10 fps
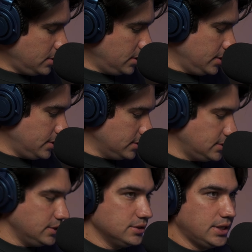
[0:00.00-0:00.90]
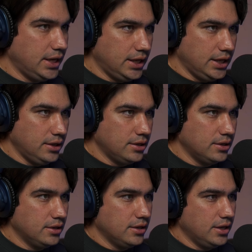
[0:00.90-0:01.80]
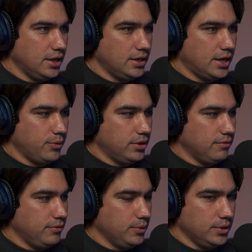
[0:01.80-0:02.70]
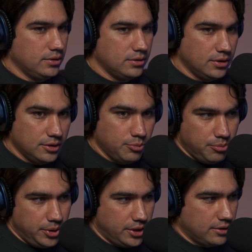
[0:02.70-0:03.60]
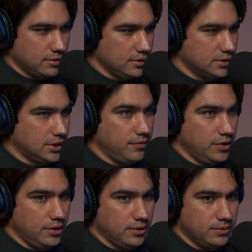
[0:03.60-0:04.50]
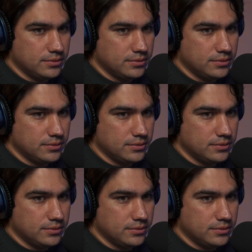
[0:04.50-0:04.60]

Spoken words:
and hit the tilde key, and now we can view it a little bit bigger. Let's give it a go.